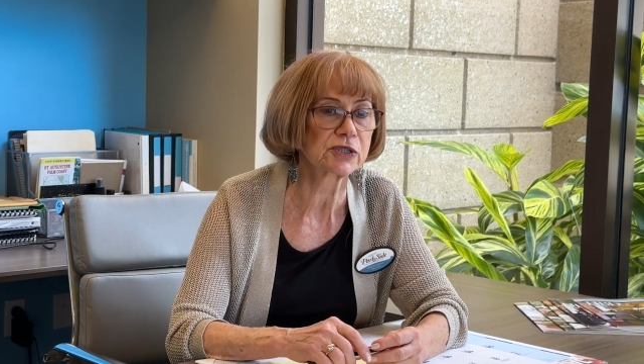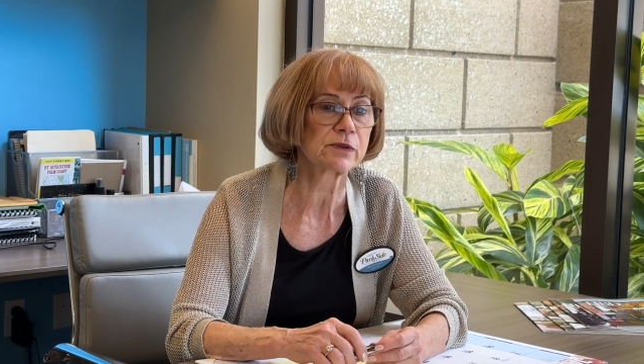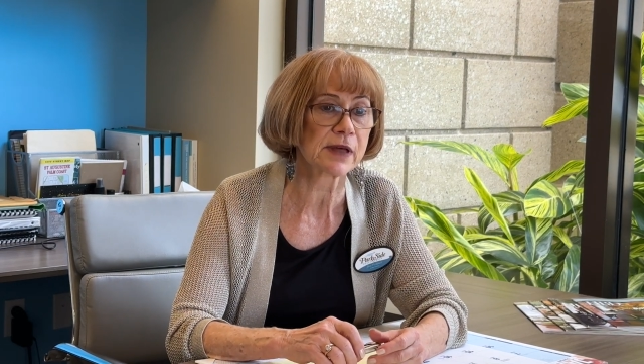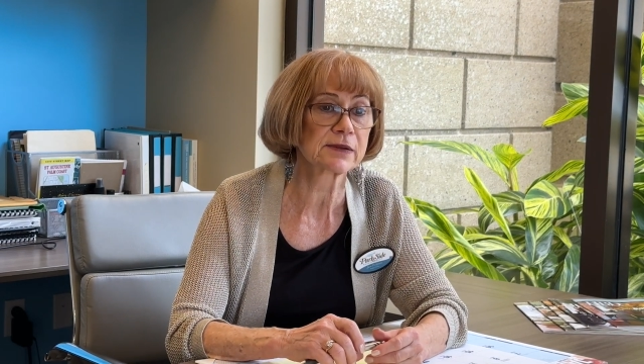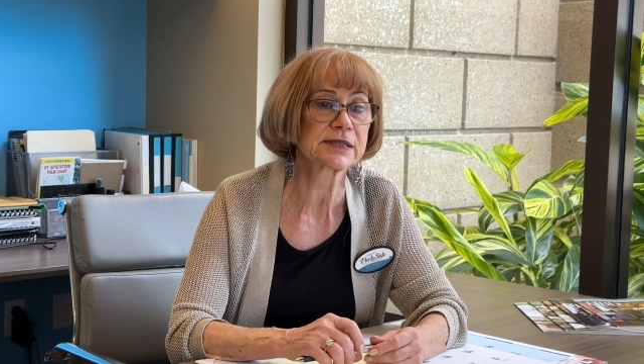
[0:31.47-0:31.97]

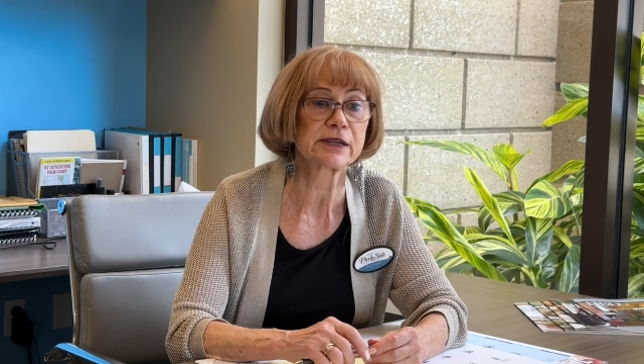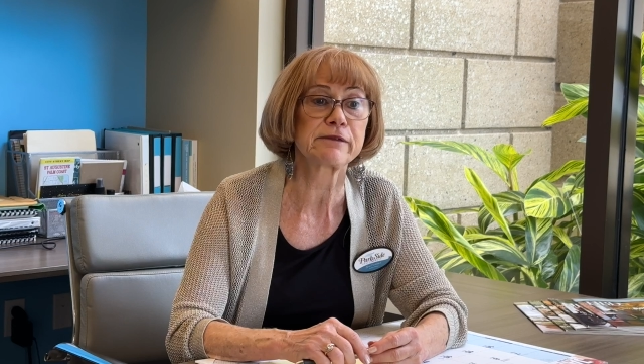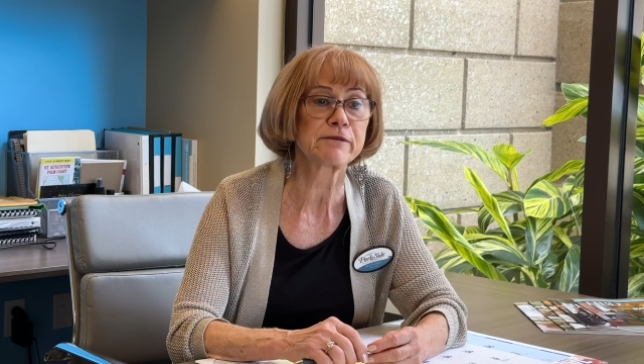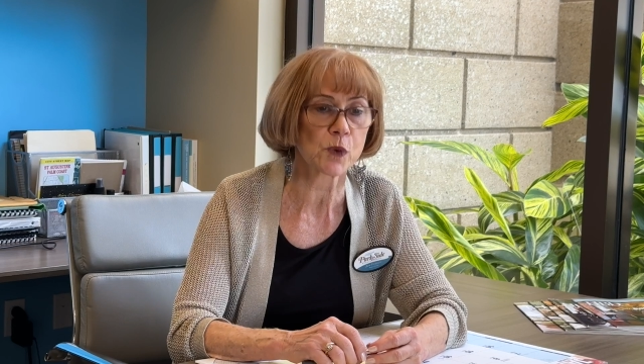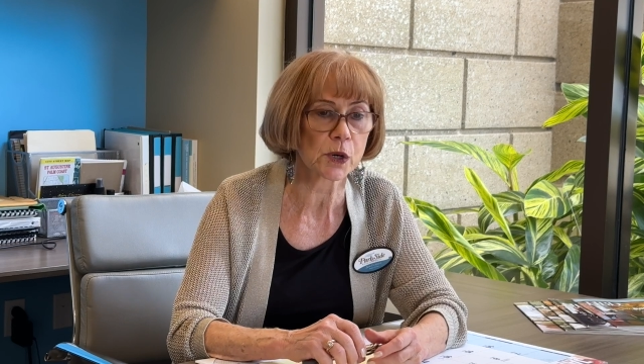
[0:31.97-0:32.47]

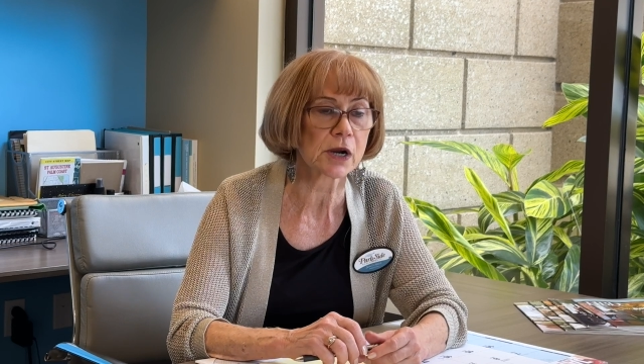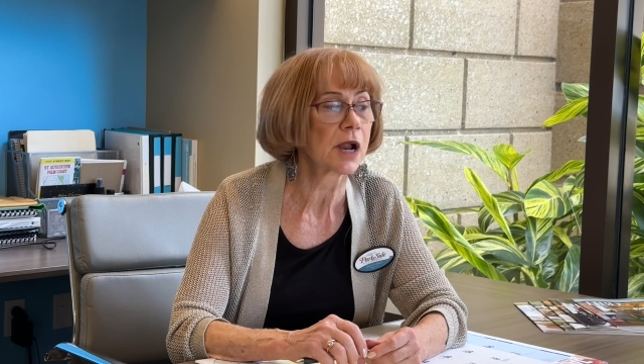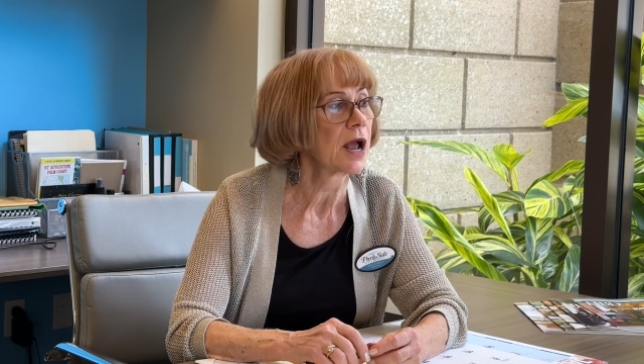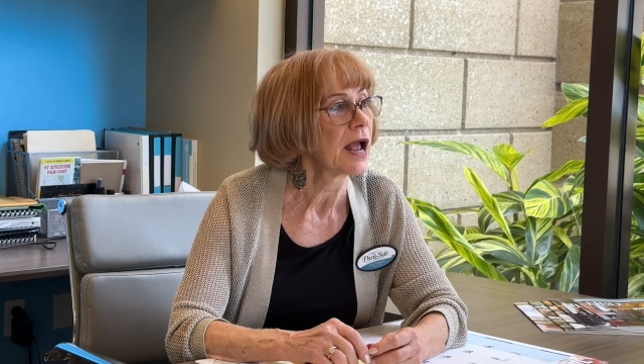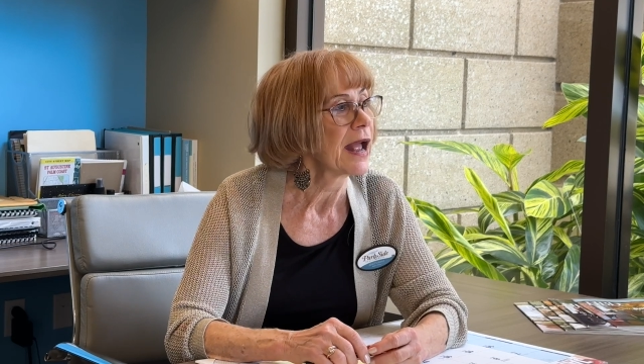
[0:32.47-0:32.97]
2004
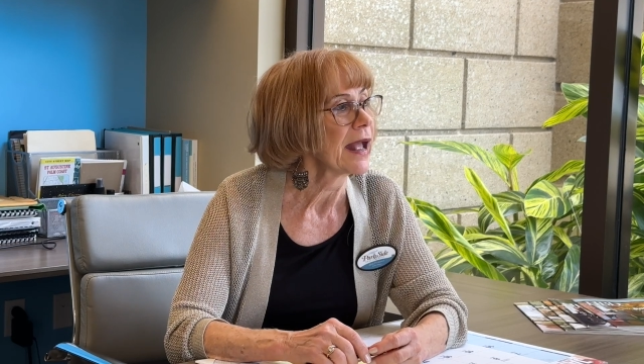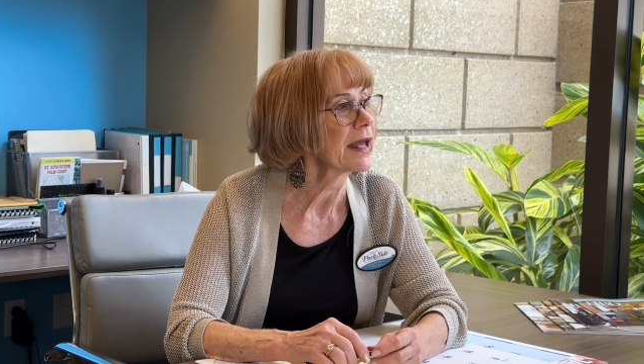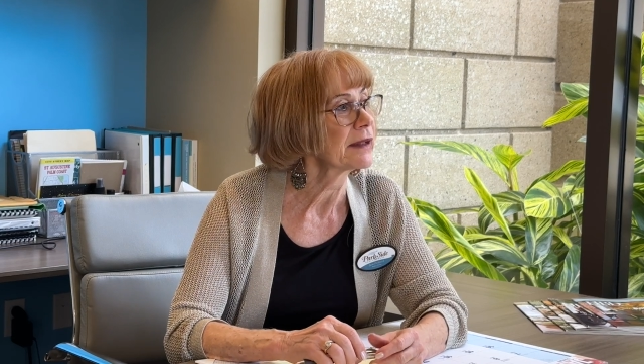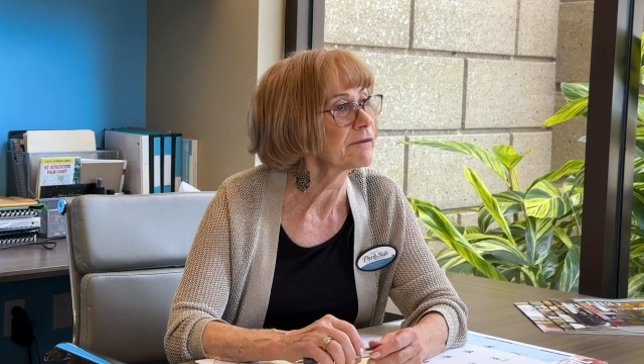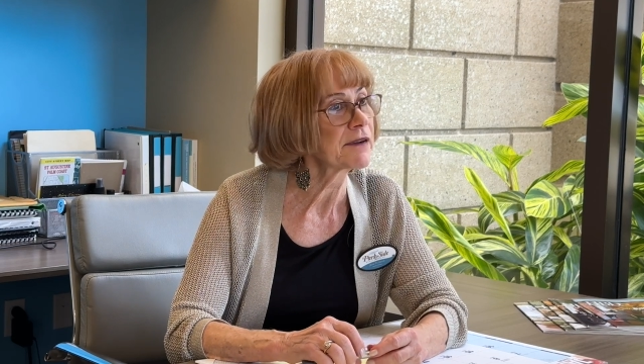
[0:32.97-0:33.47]

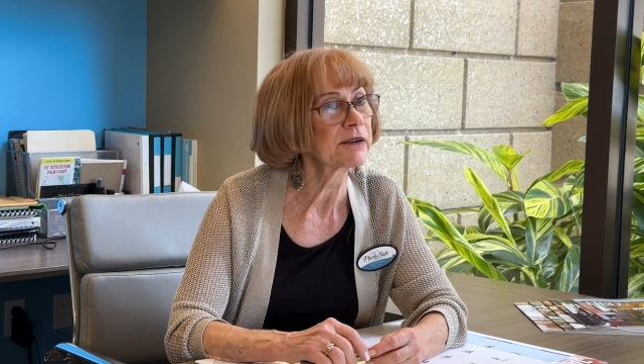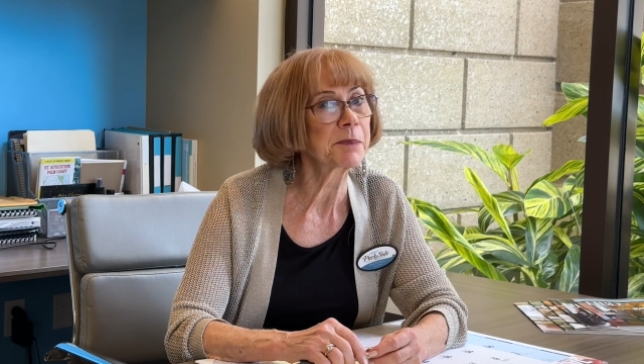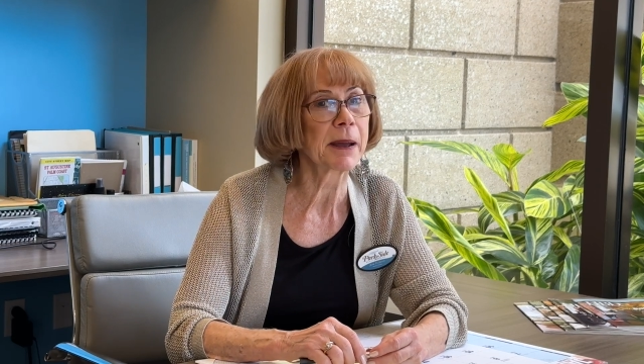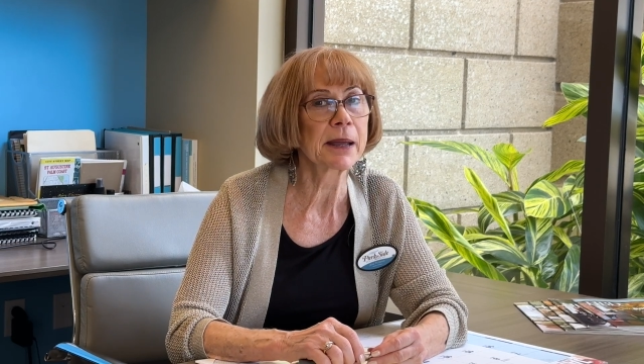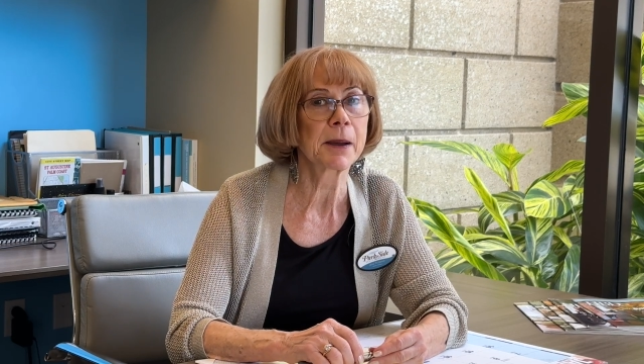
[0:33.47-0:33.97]
and founded
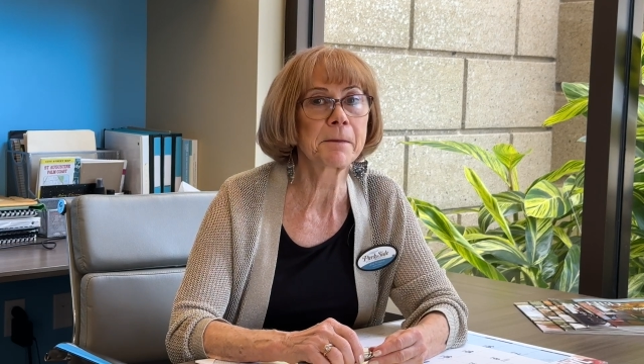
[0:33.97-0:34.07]
by a